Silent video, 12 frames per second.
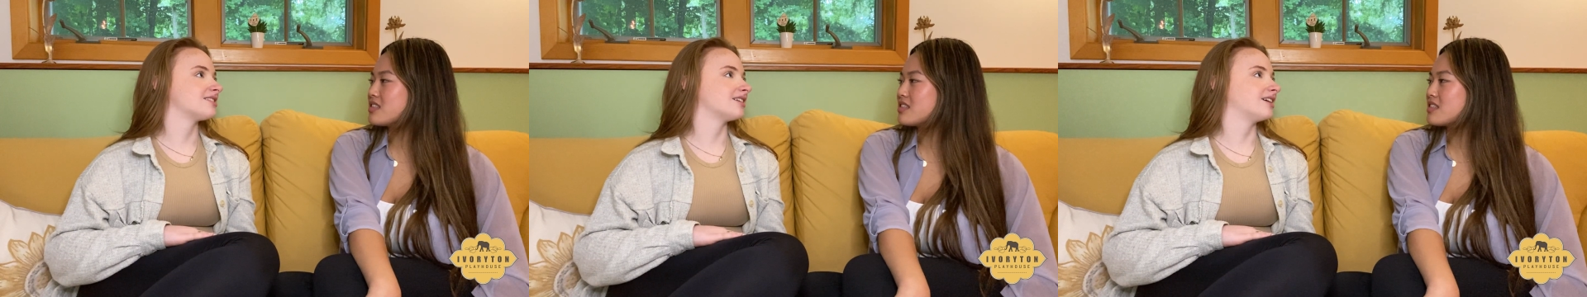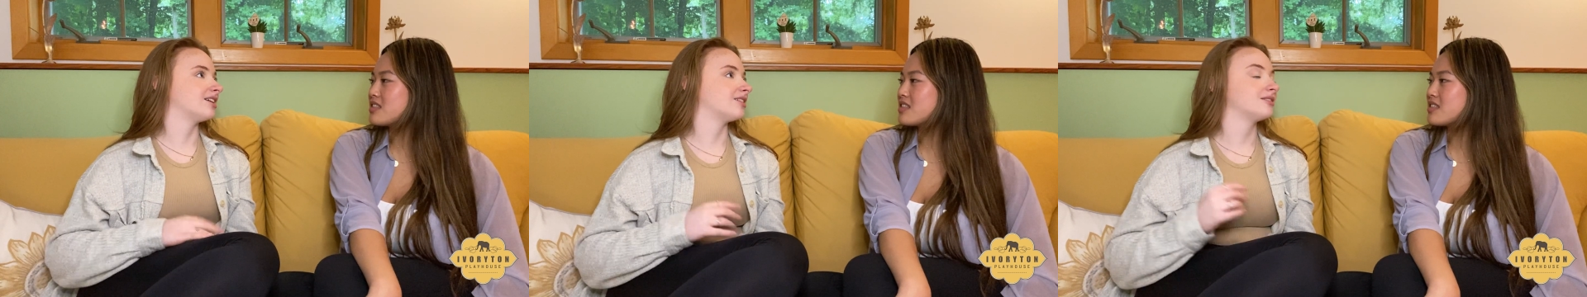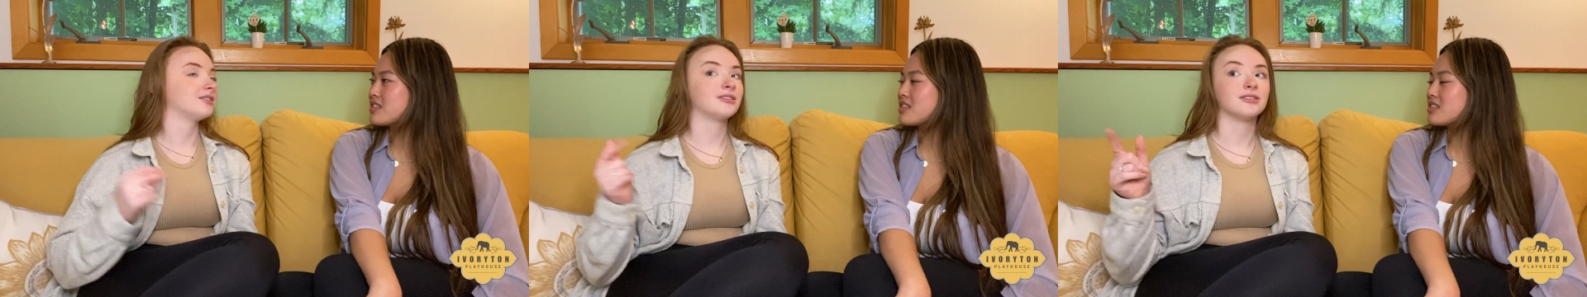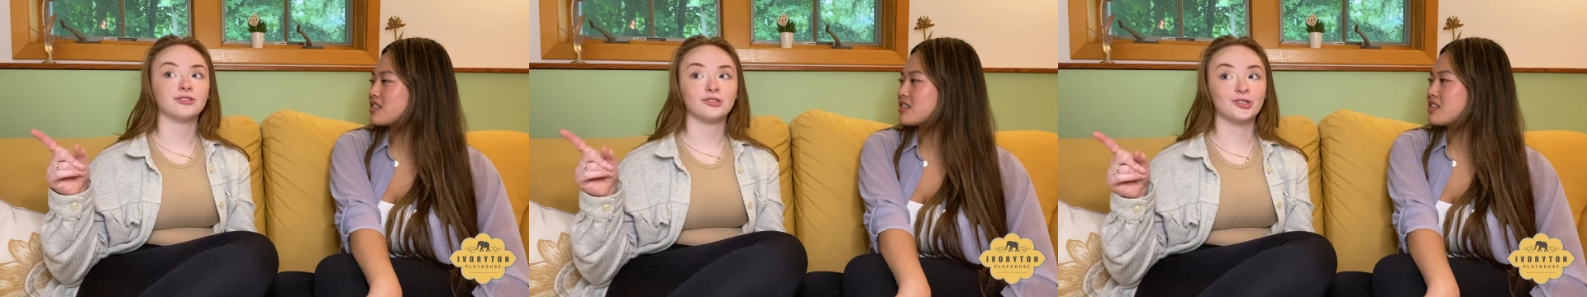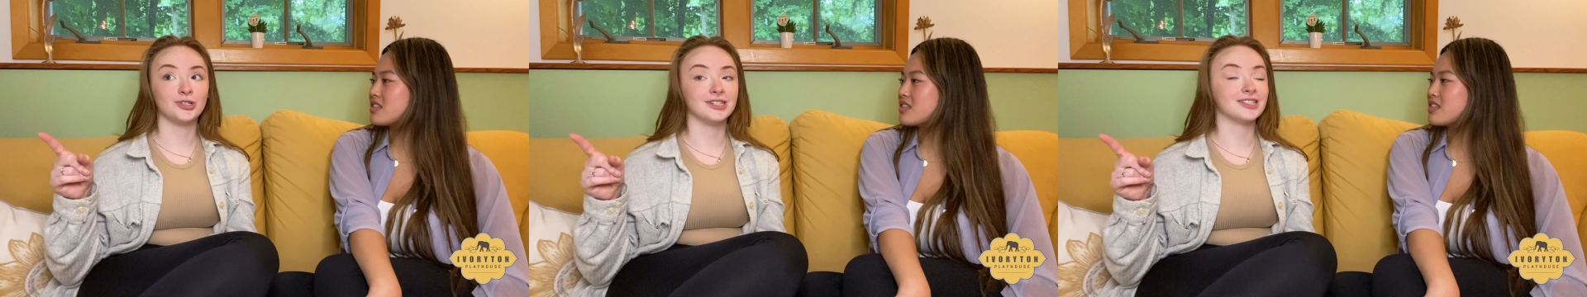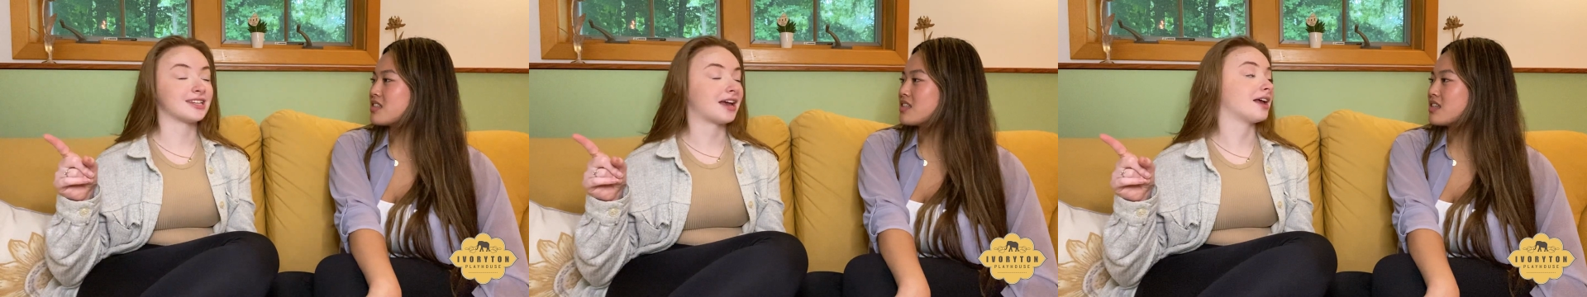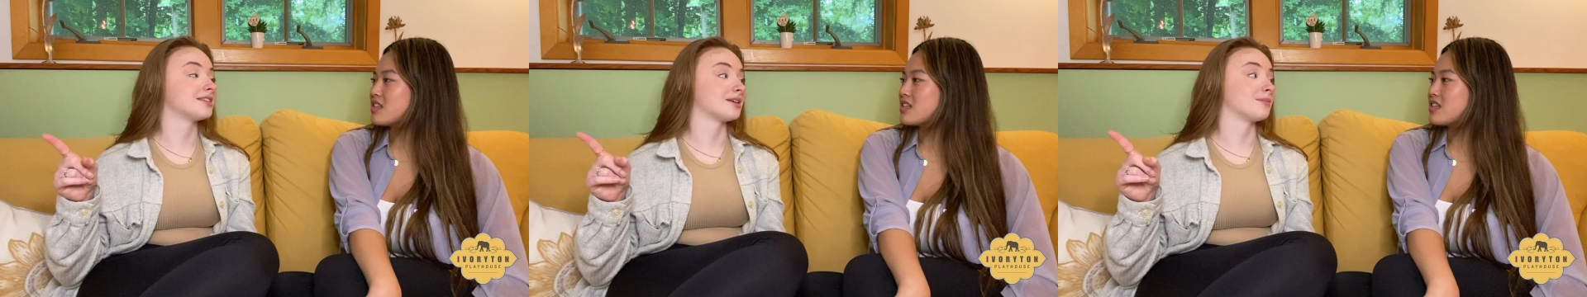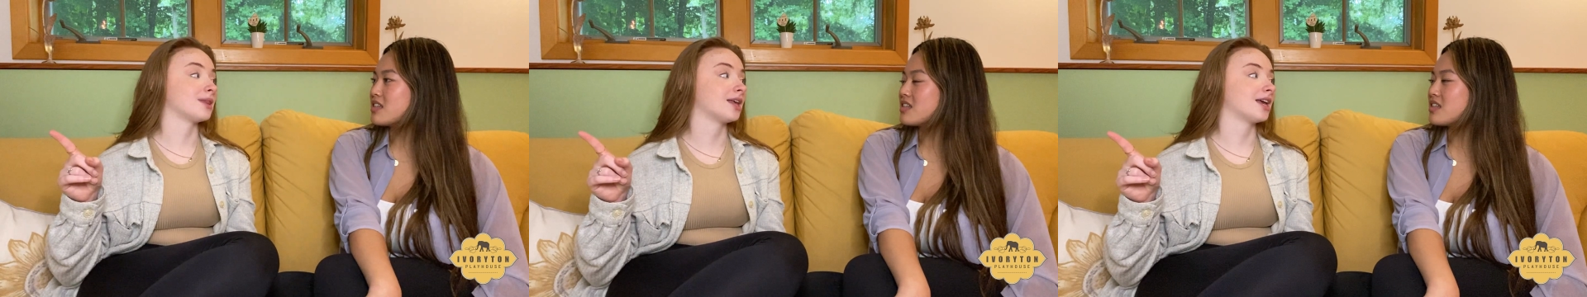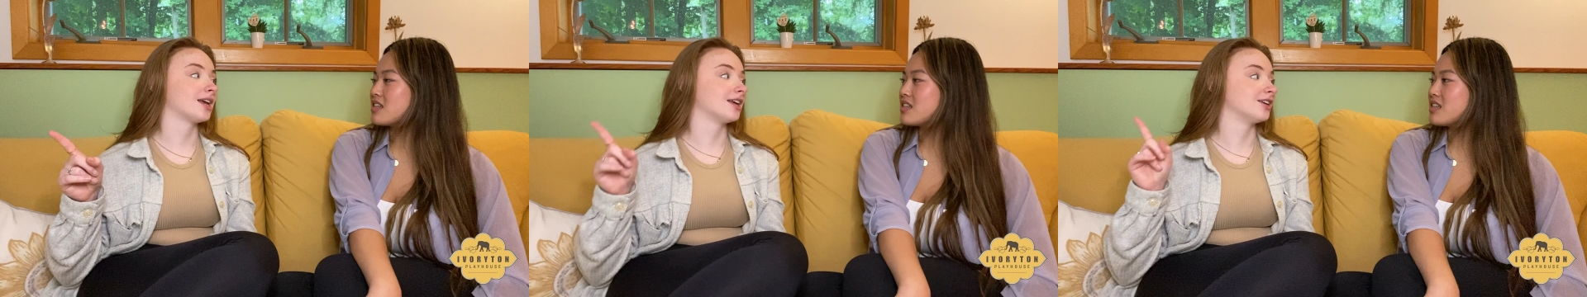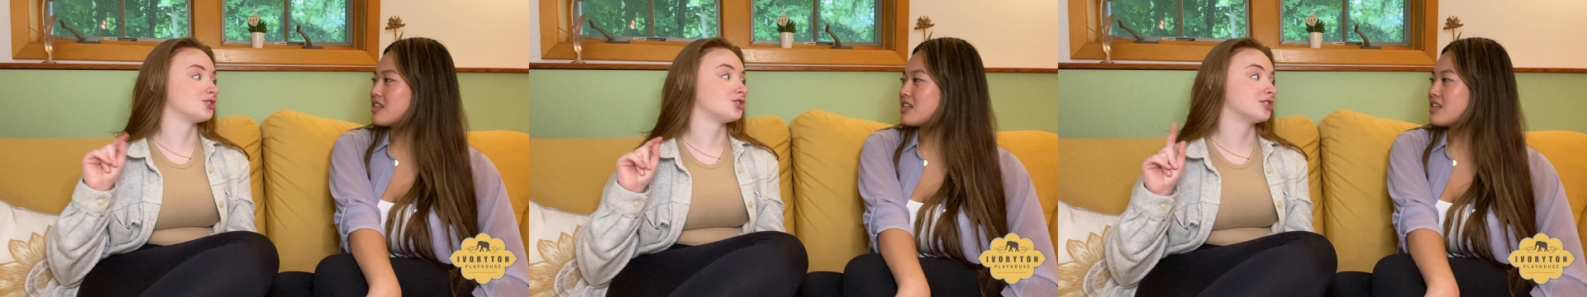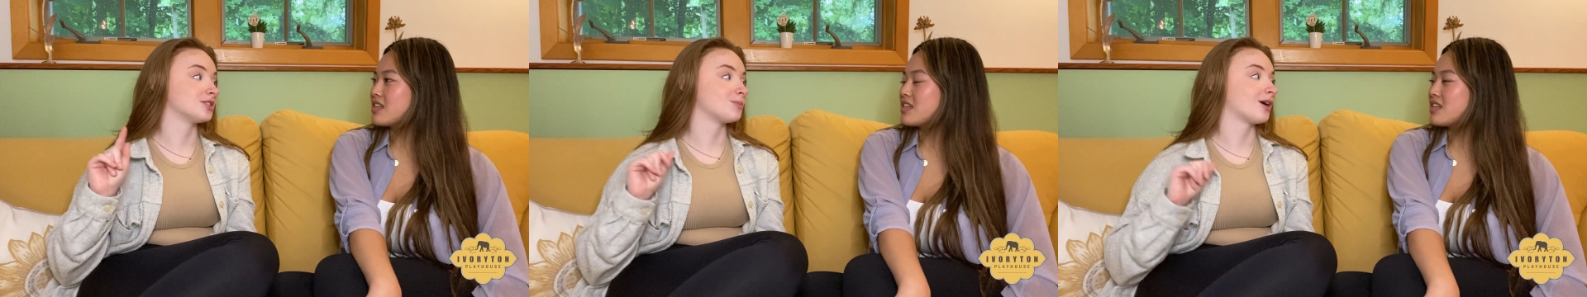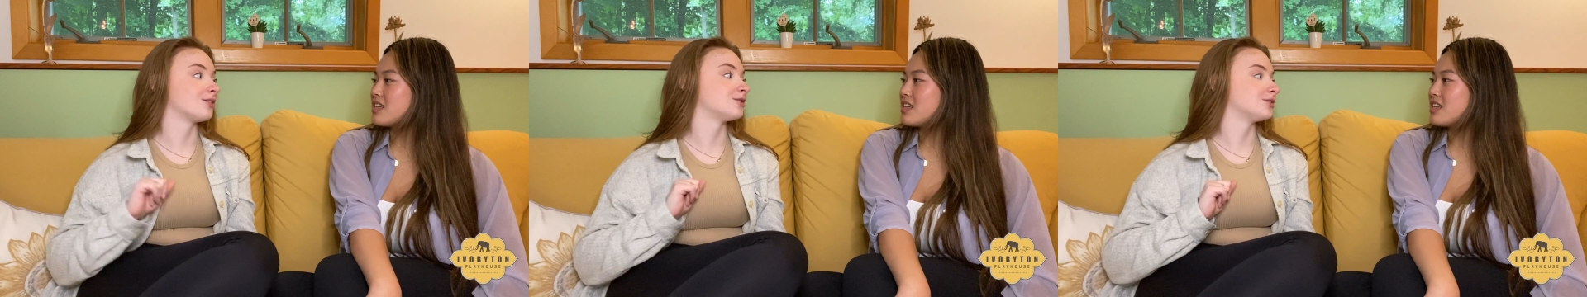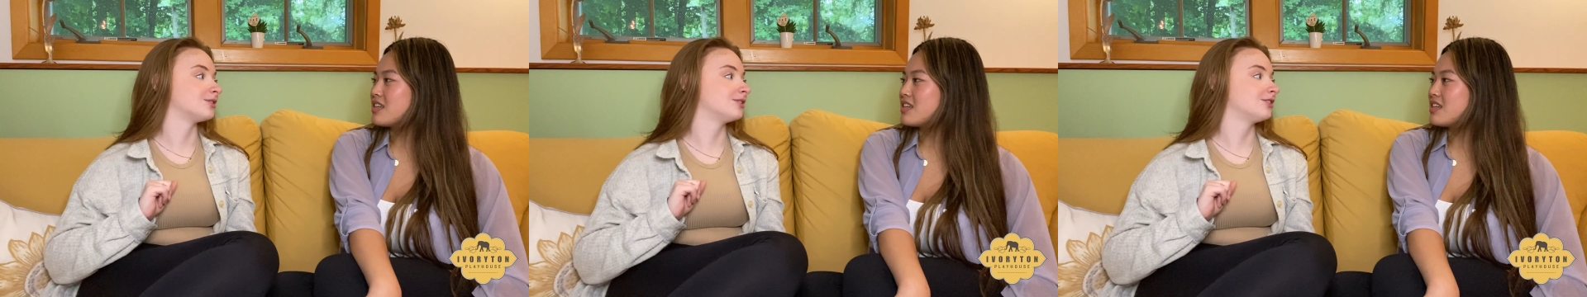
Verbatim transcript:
Speaker 1: like, she's saying something, and she's about to